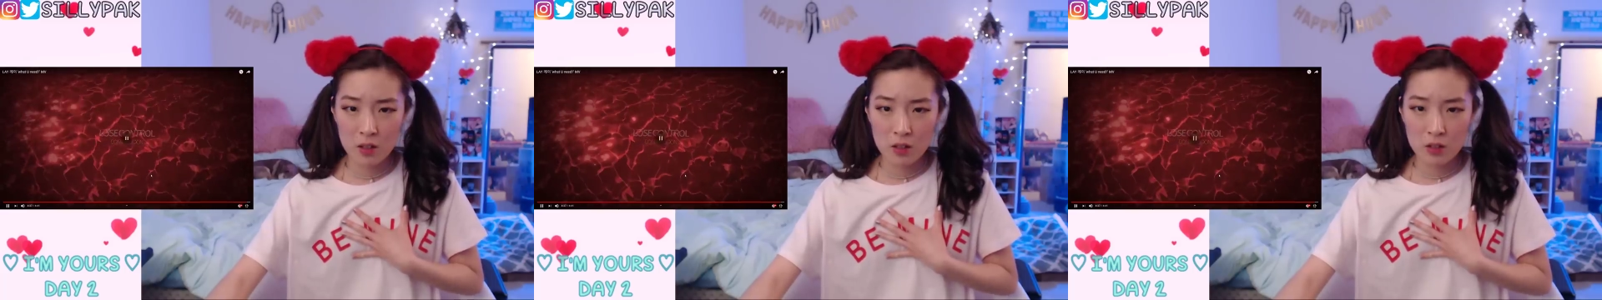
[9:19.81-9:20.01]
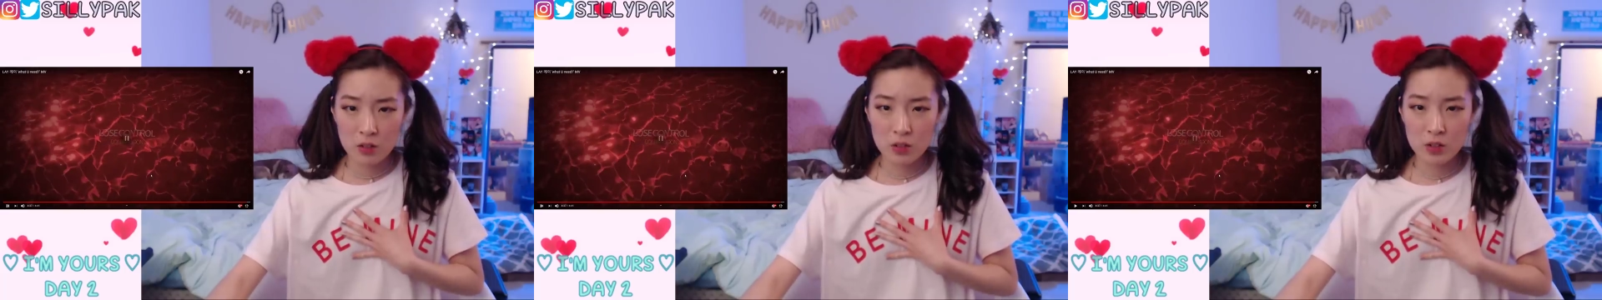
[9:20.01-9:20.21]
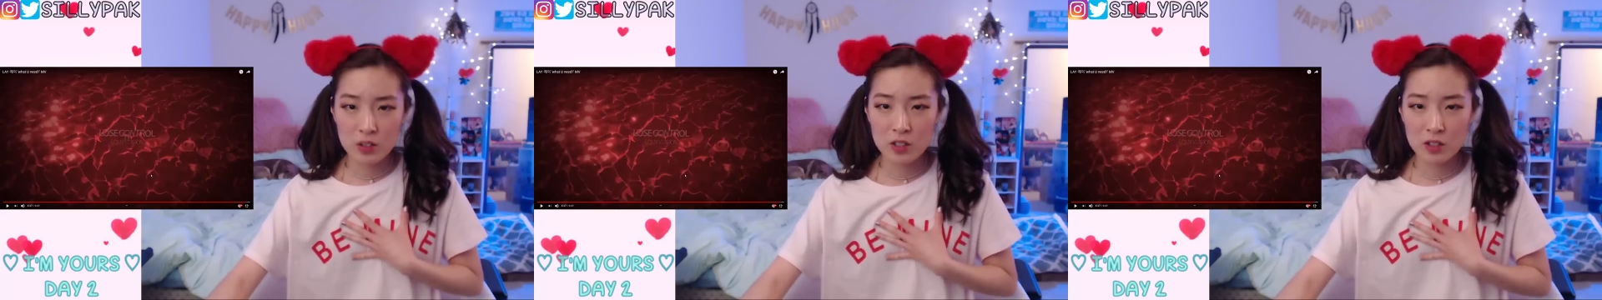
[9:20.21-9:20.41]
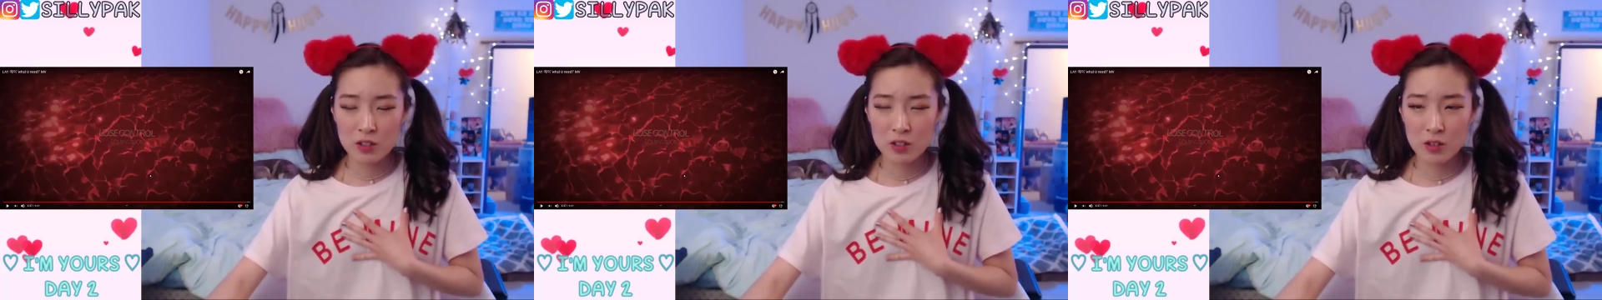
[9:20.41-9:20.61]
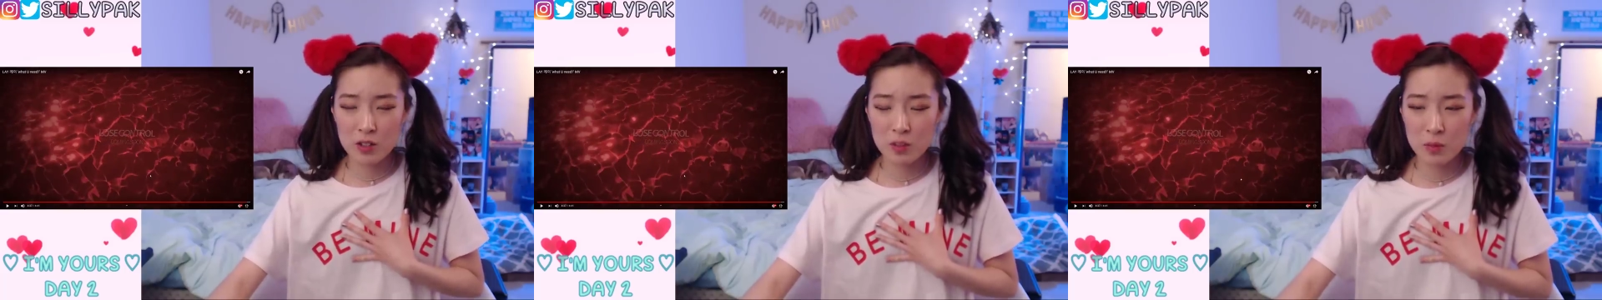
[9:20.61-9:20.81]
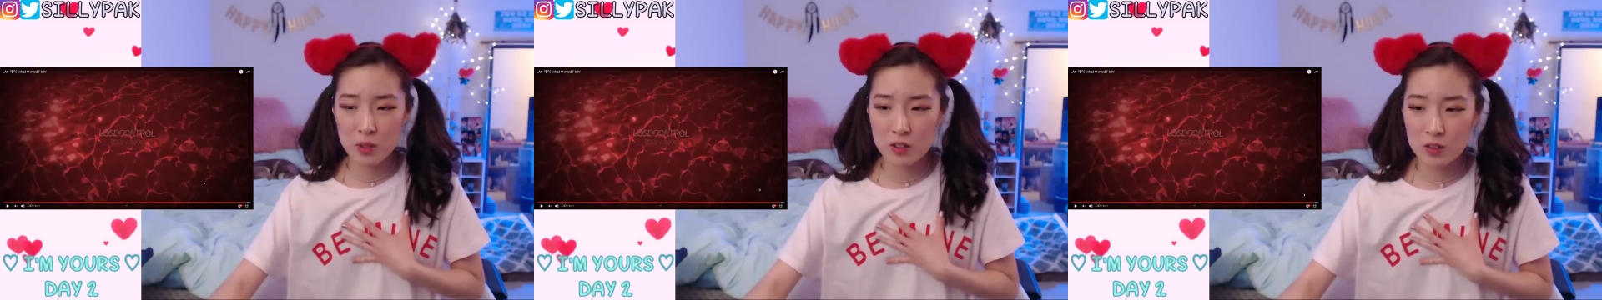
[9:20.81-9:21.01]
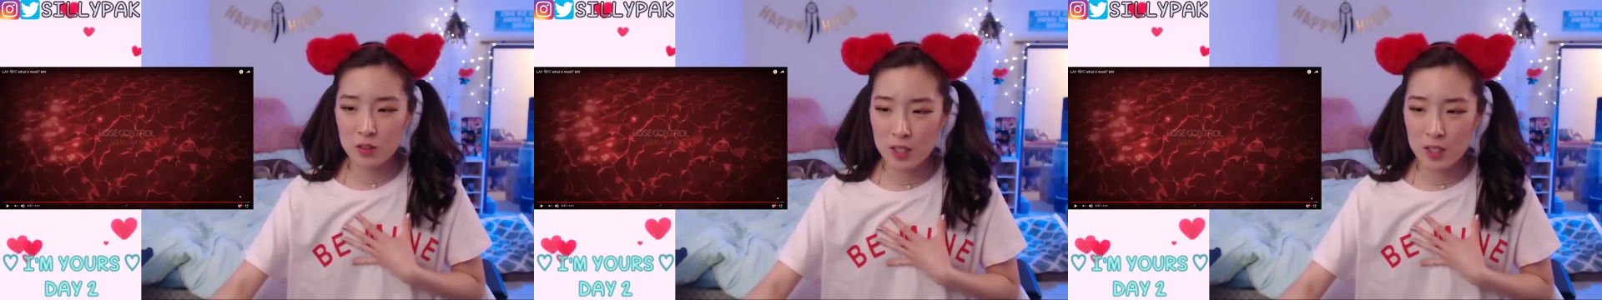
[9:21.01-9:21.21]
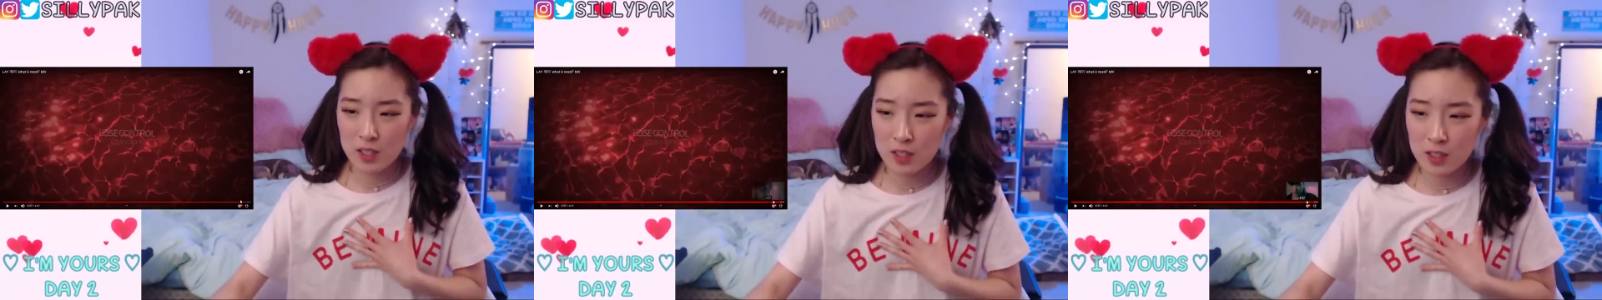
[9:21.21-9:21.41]
Lose control coming soon.
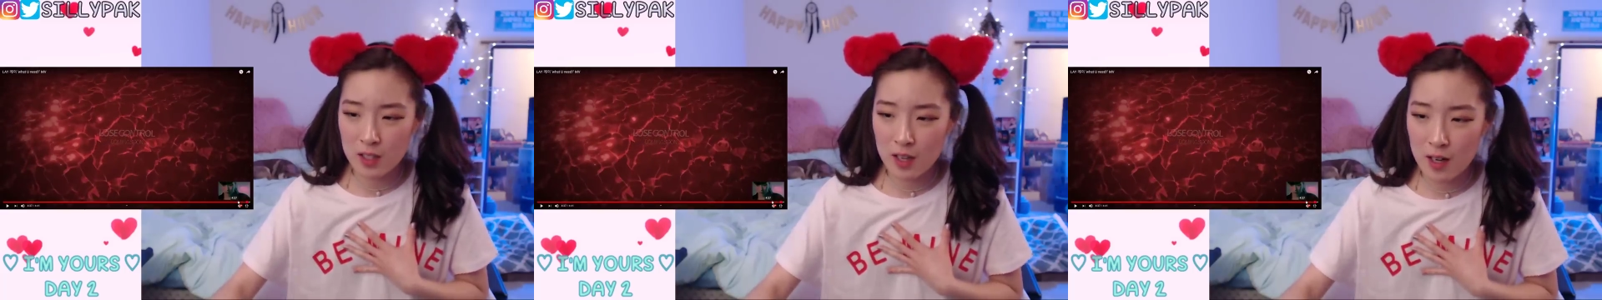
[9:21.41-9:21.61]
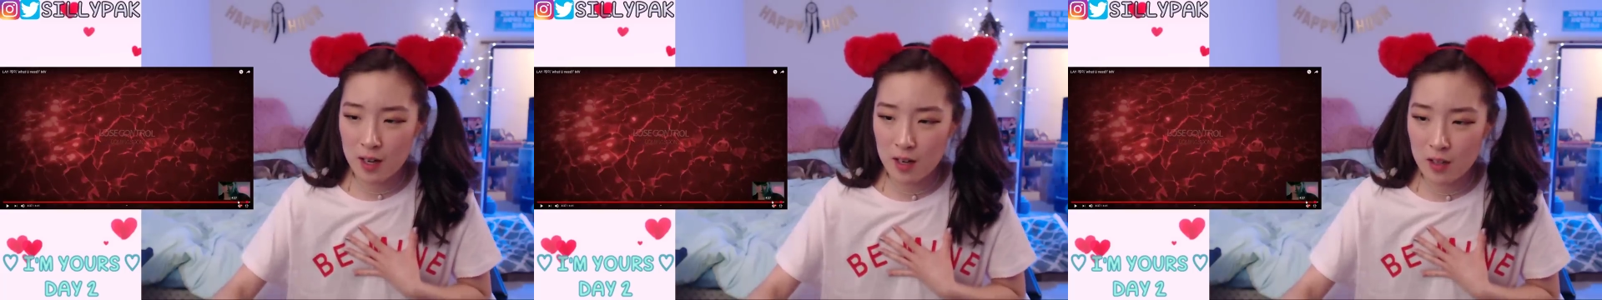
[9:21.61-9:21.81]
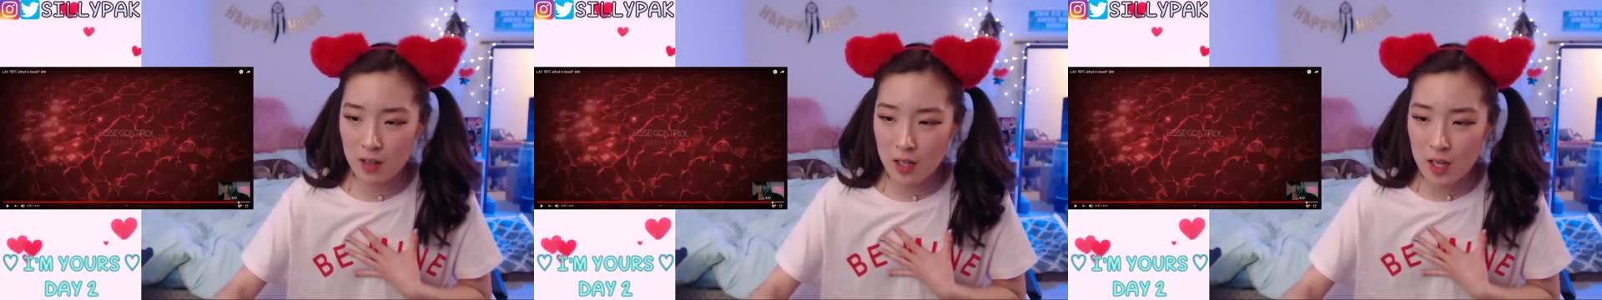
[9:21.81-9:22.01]
He just got out of...